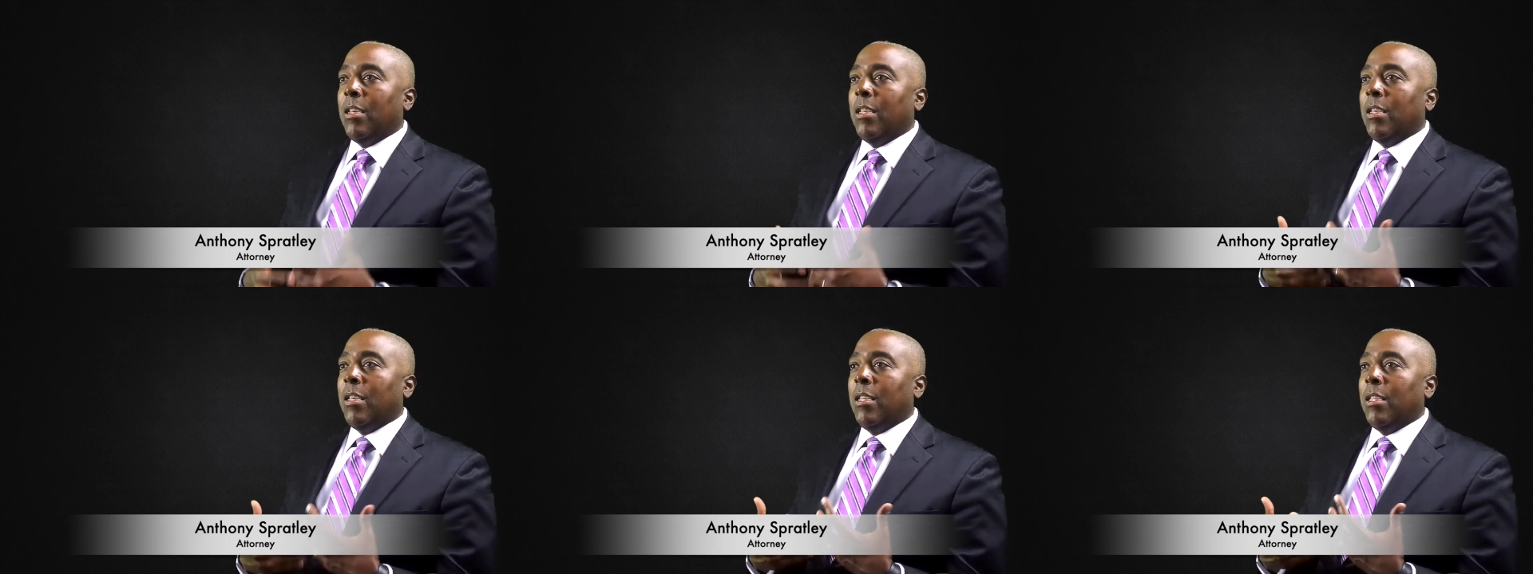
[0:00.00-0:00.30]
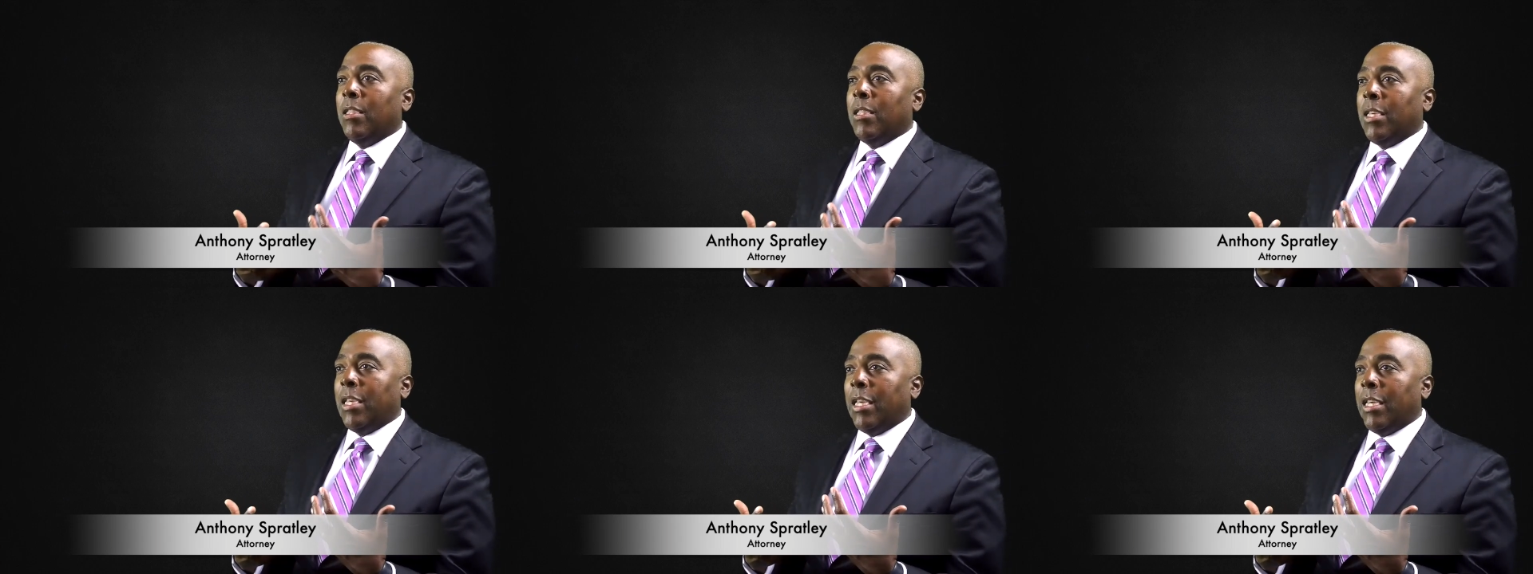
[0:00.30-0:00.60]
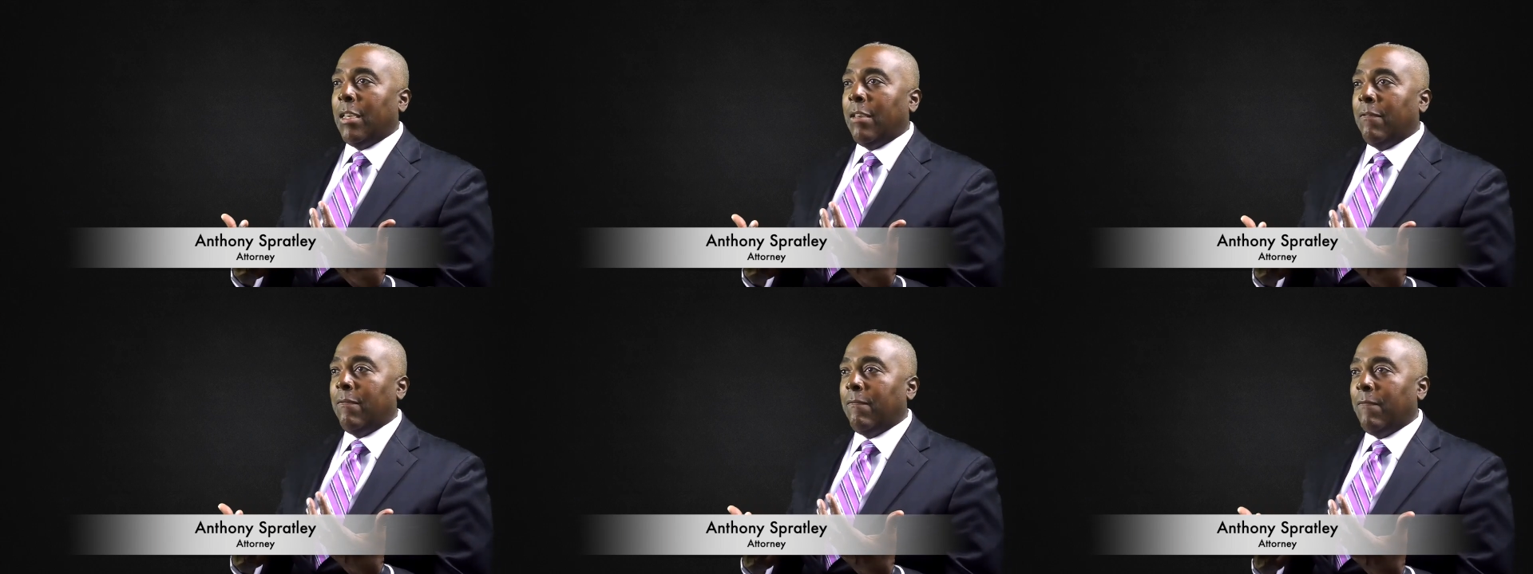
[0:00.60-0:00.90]
The
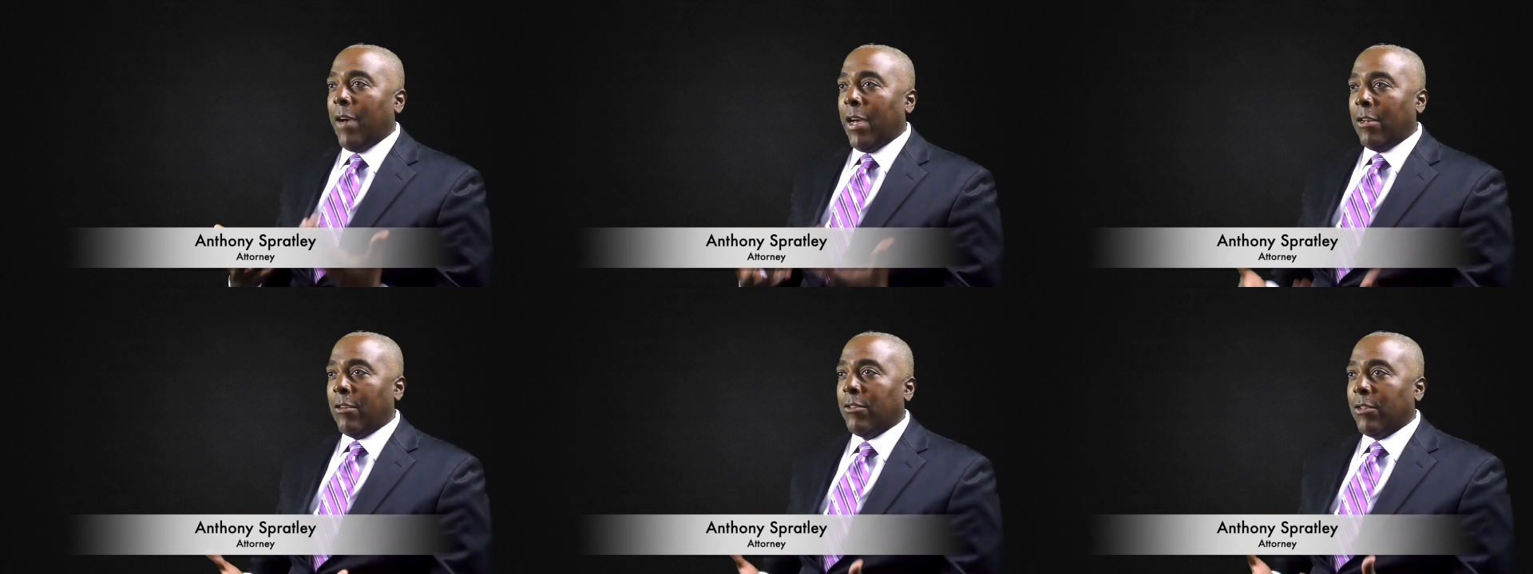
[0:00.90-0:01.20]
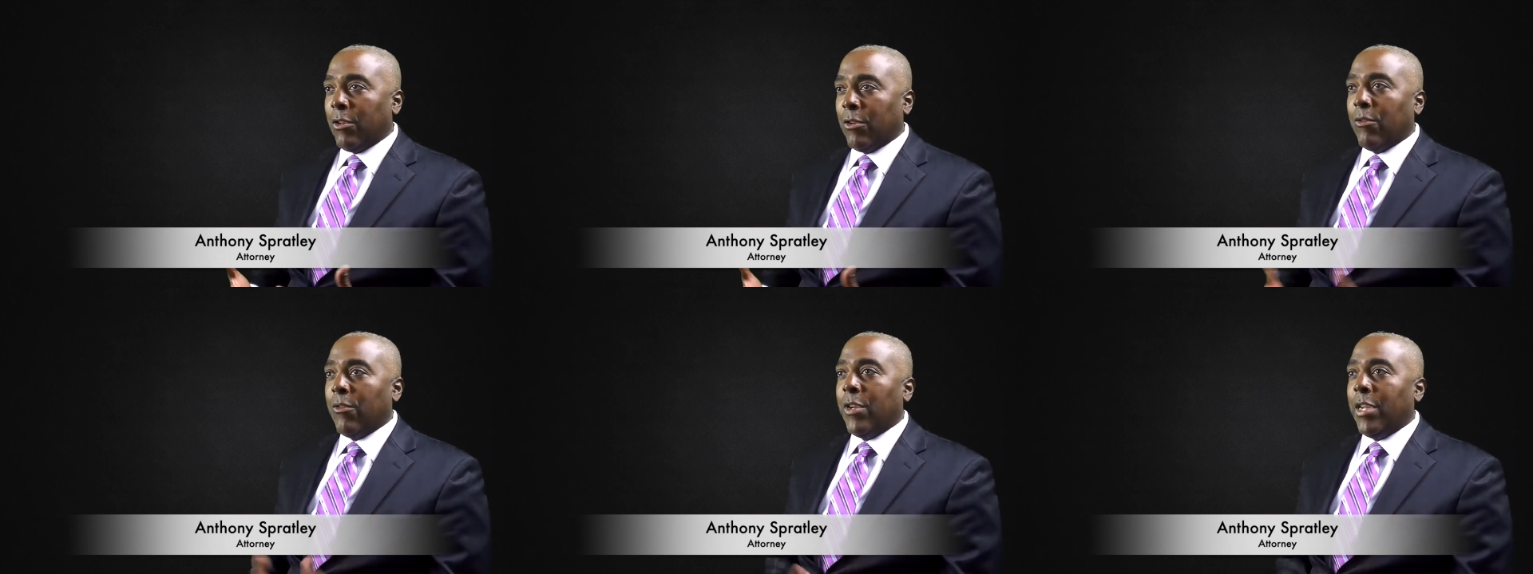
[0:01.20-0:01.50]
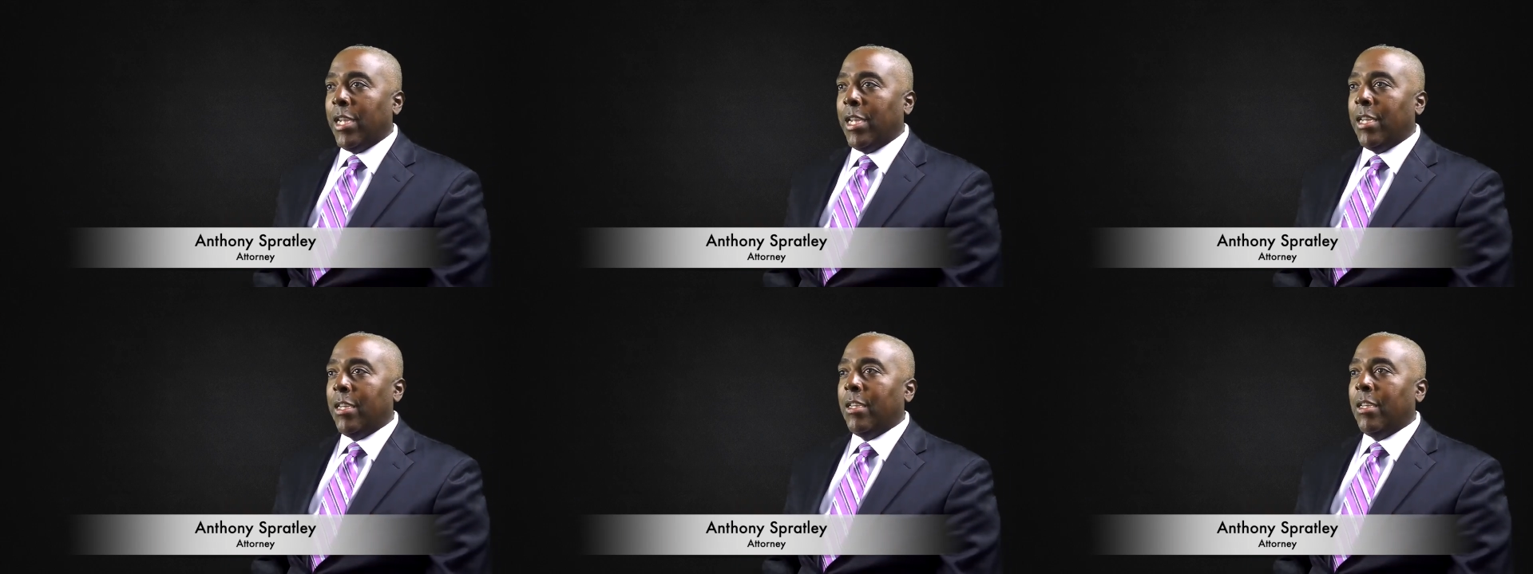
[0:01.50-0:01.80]
final
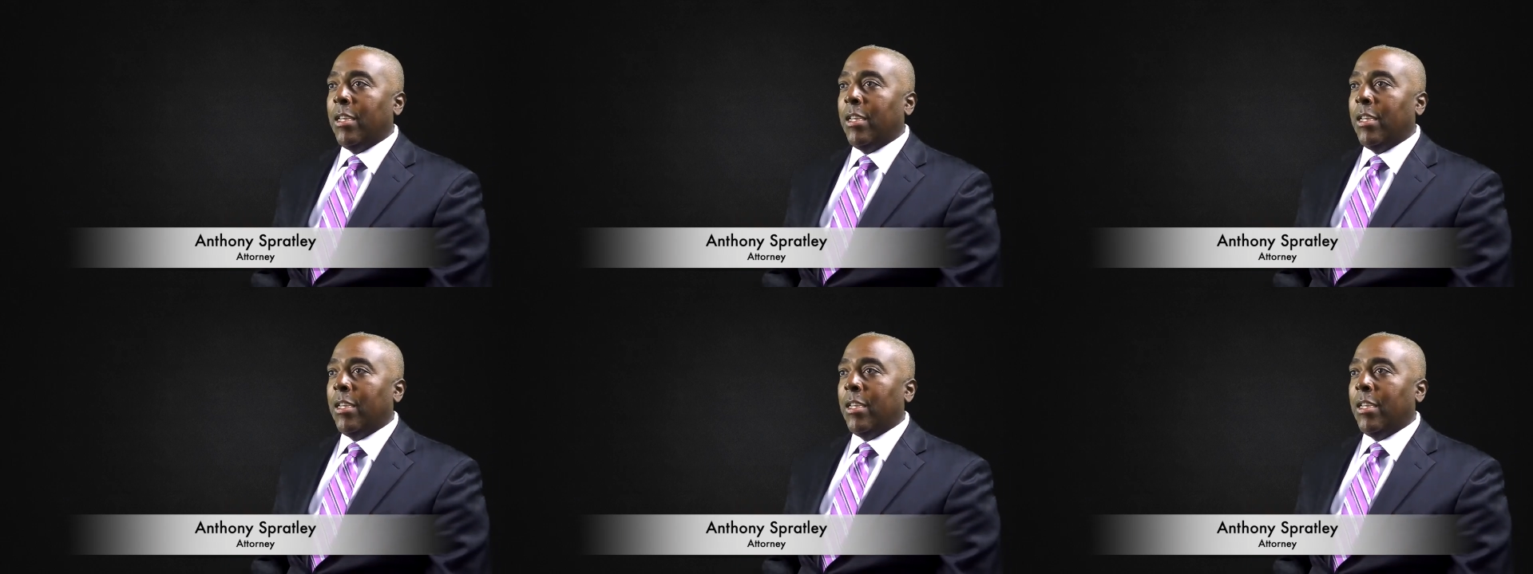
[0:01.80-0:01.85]
decree